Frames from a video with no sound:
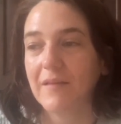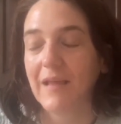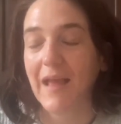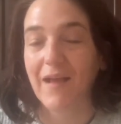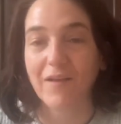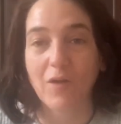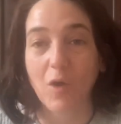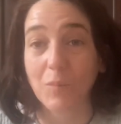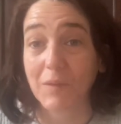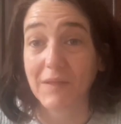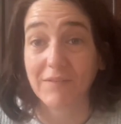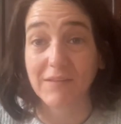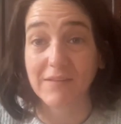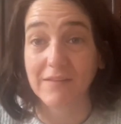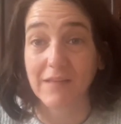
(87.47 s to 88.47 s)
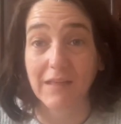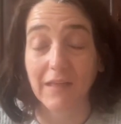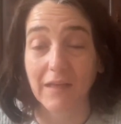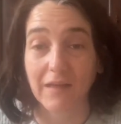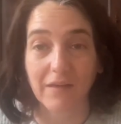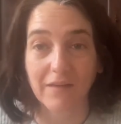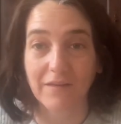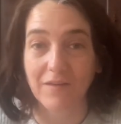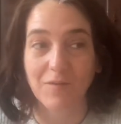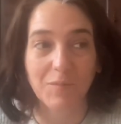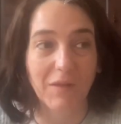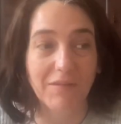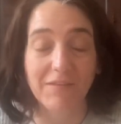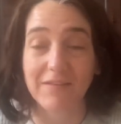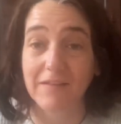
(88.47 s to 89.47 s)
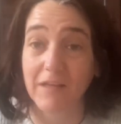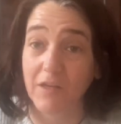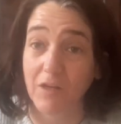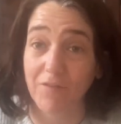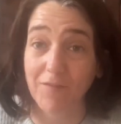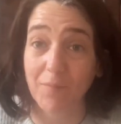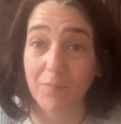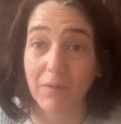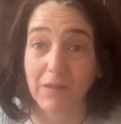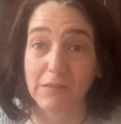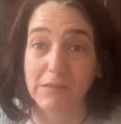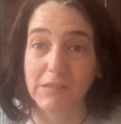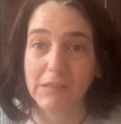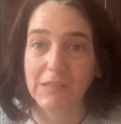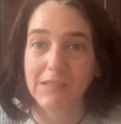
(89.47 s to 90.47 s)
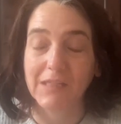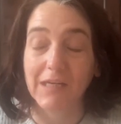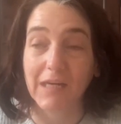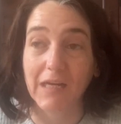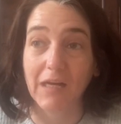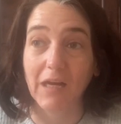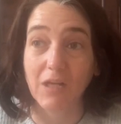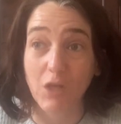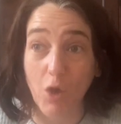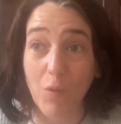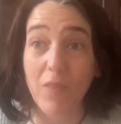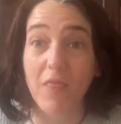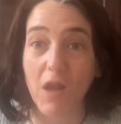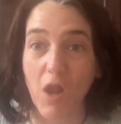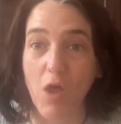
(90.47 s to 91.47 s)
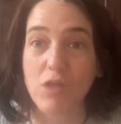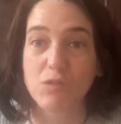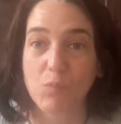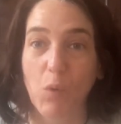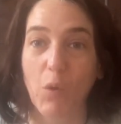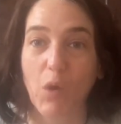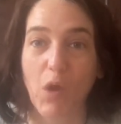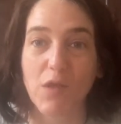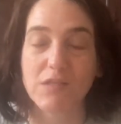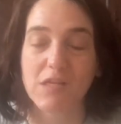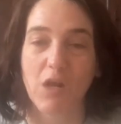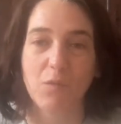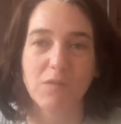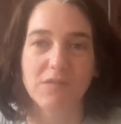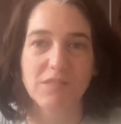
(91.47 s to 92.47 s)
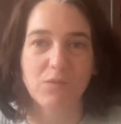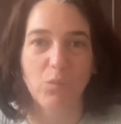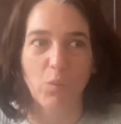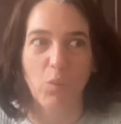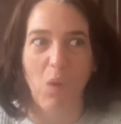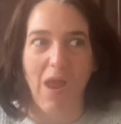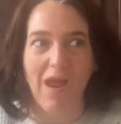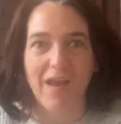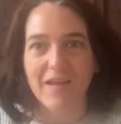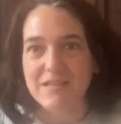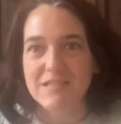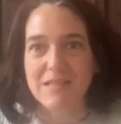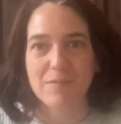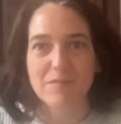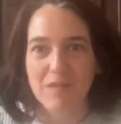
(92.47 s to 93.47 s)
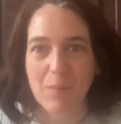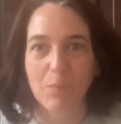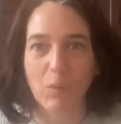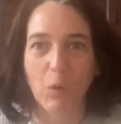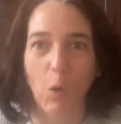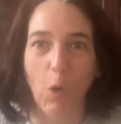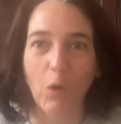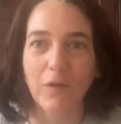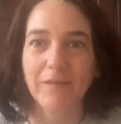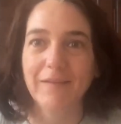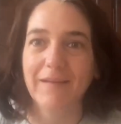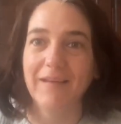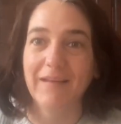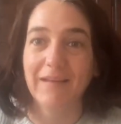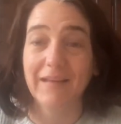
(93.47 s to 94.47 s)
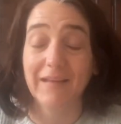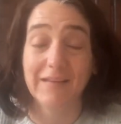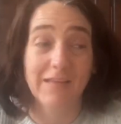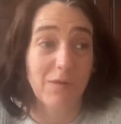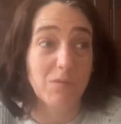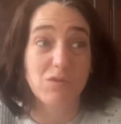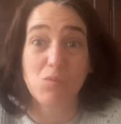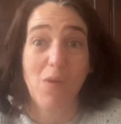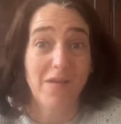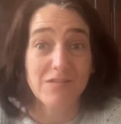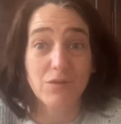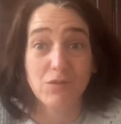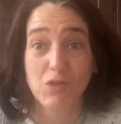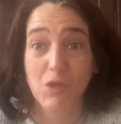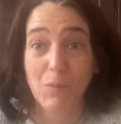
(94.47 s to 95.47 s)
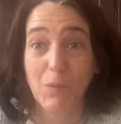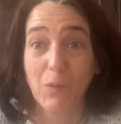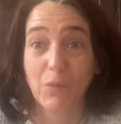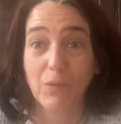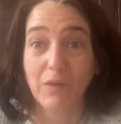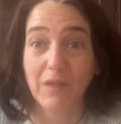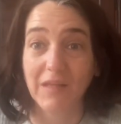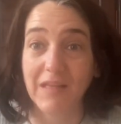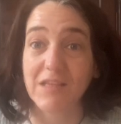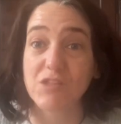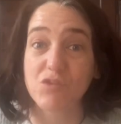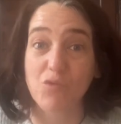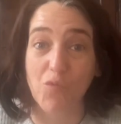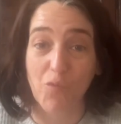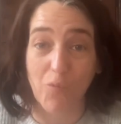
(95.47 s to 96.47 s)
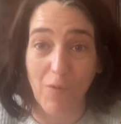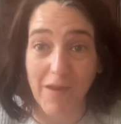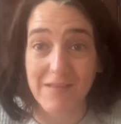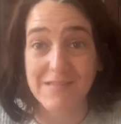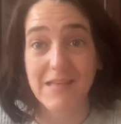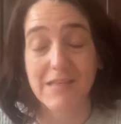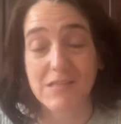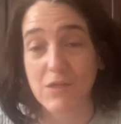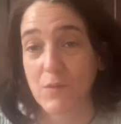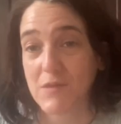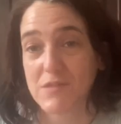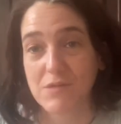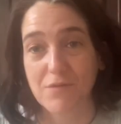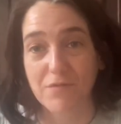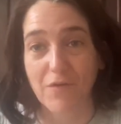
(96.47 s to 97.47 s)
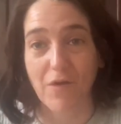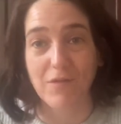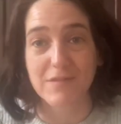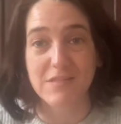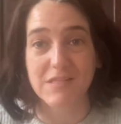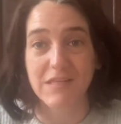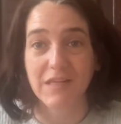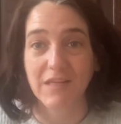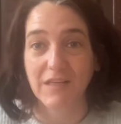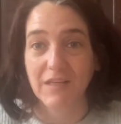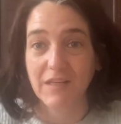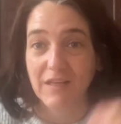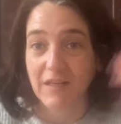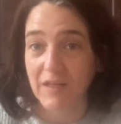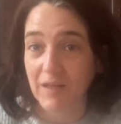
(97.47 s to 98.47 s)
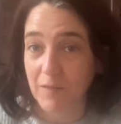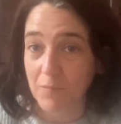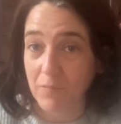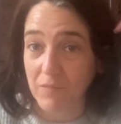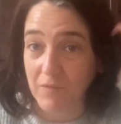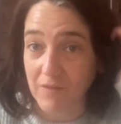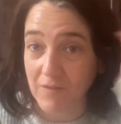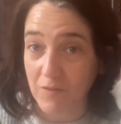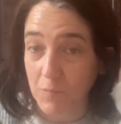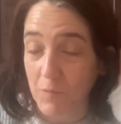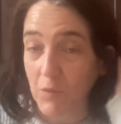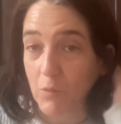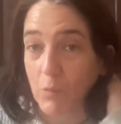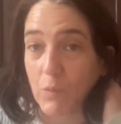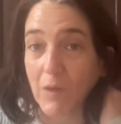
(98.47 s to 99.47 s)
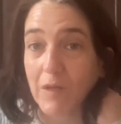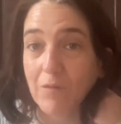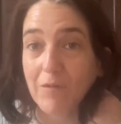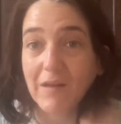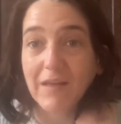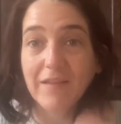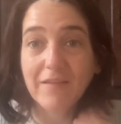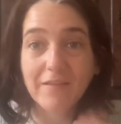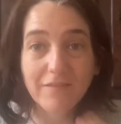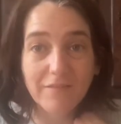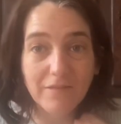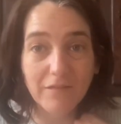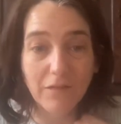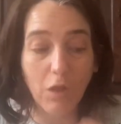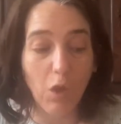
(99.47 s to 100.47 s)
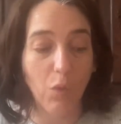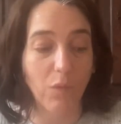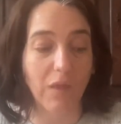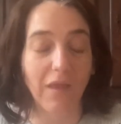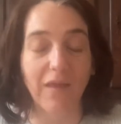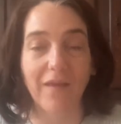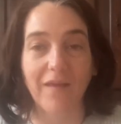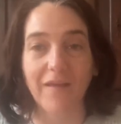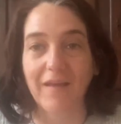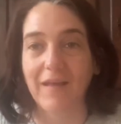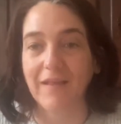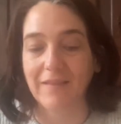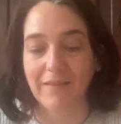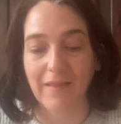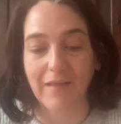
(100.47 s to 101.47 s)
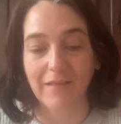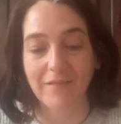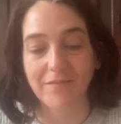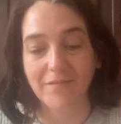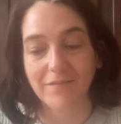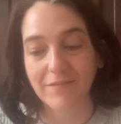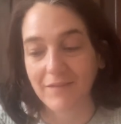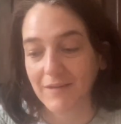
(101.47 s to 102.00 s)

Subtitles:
can't believe it's nearly November. I know in the last podcast I was, where has September gone? And now it's, where's October gone? It's crazy, it's going so fast. It's been a really, really slow year, and then